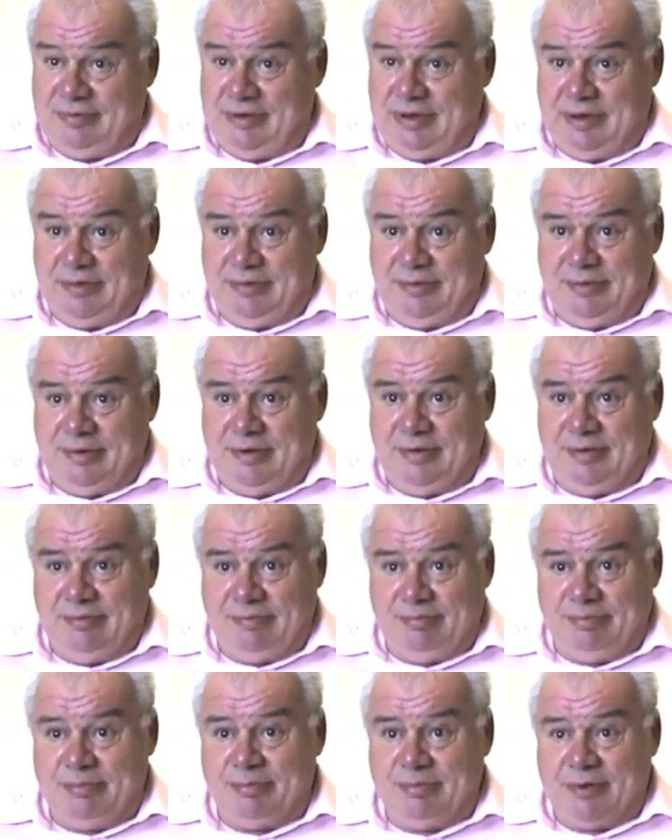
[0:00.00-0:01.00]
You
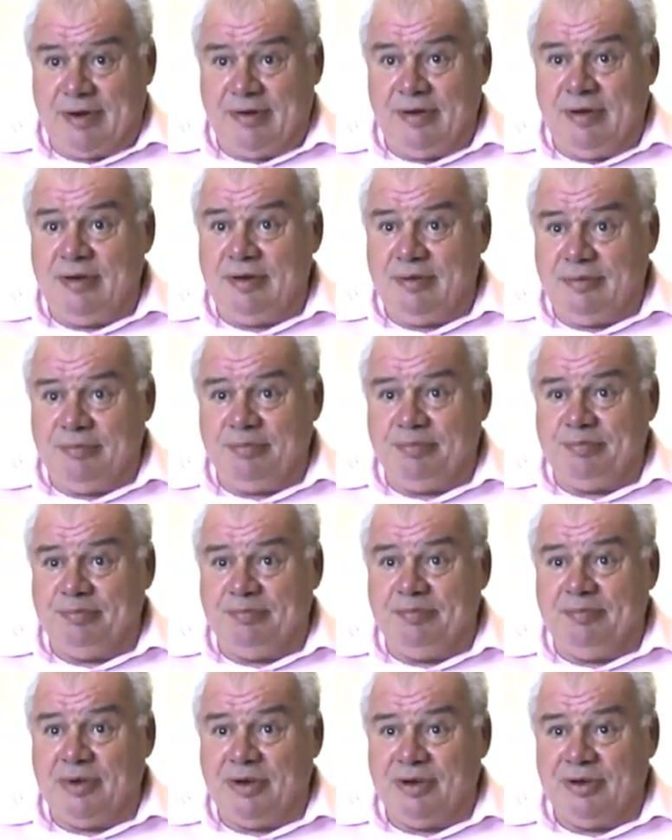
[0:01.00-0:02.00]

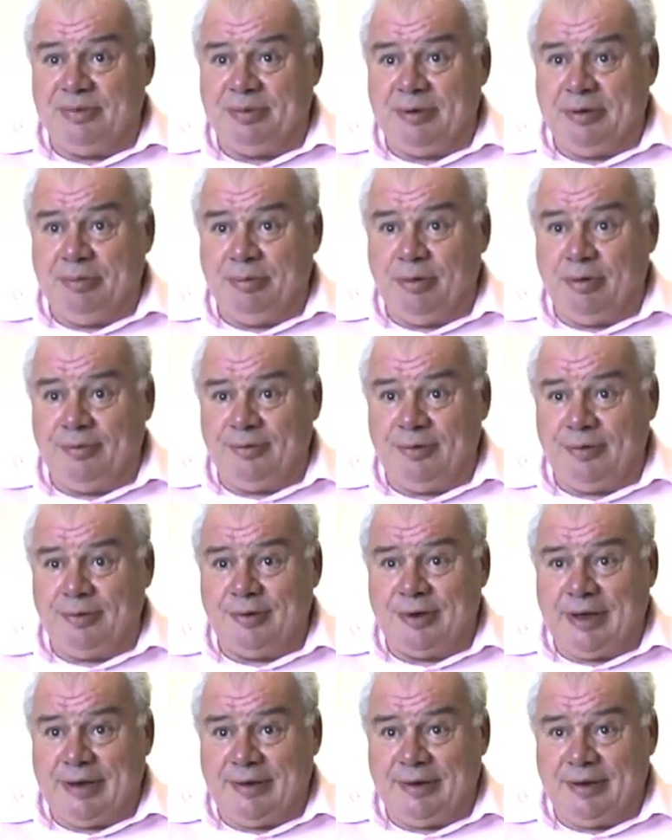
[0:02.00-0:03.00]
want to build wall
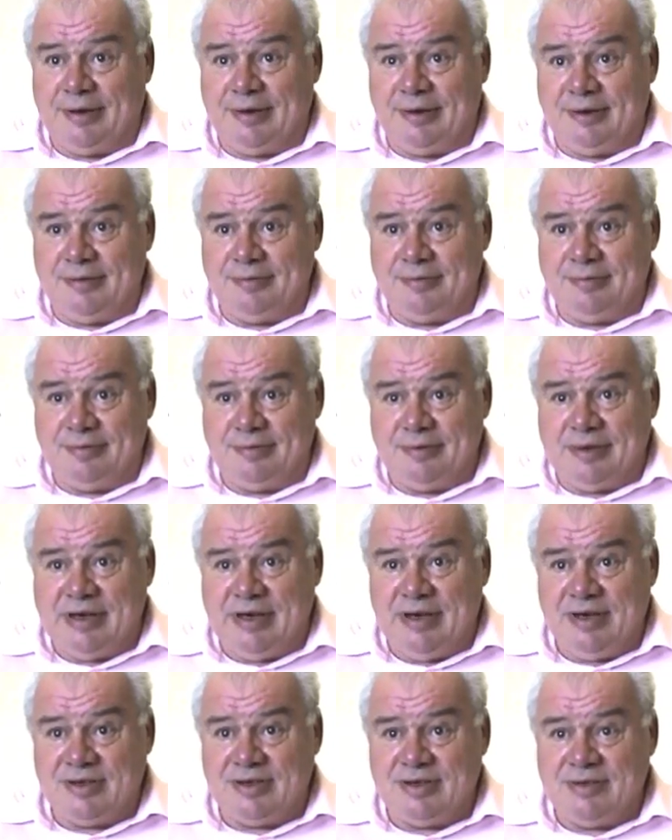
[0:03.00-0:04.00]
floor area in
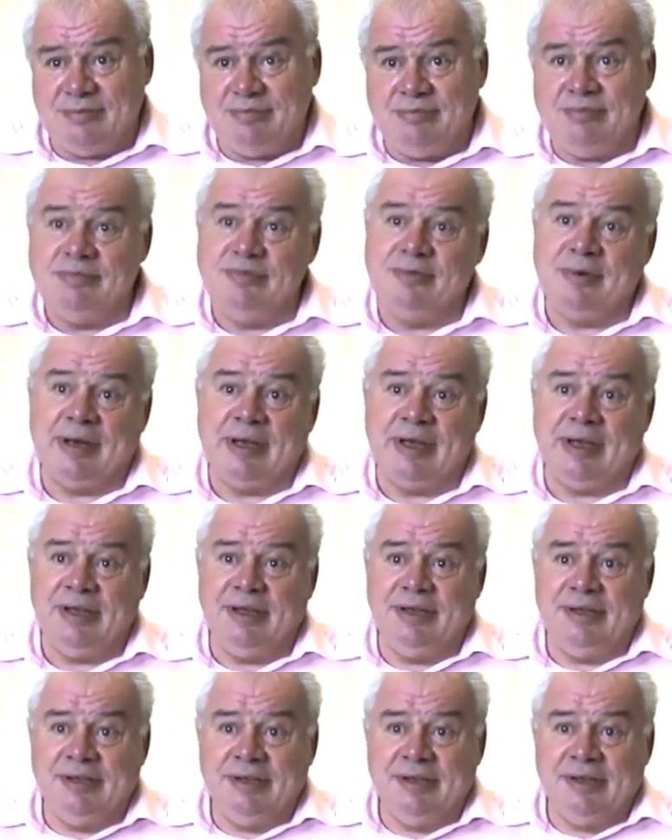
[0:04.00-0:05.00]
each
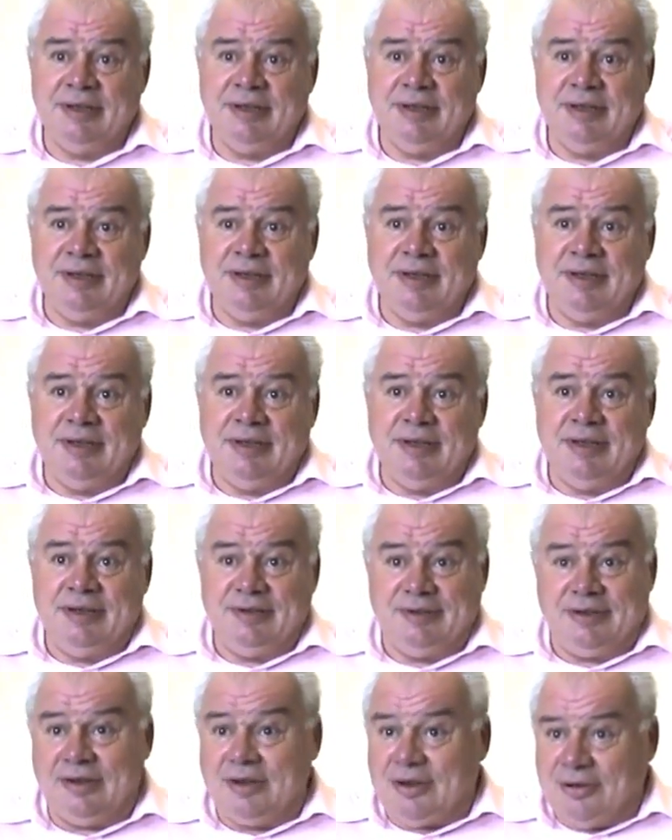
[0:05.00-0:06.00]
dwelling,
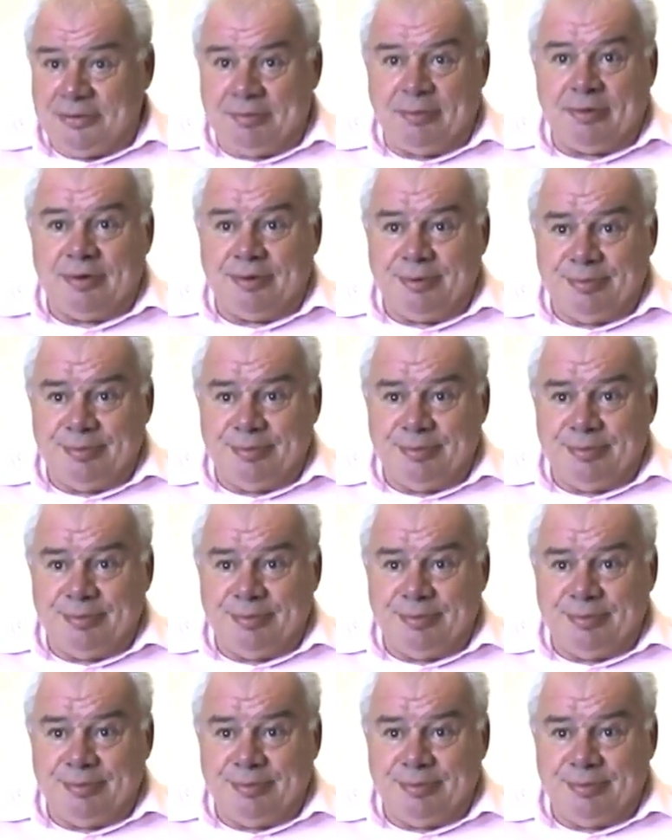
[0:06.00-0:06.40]
it's going to cost more.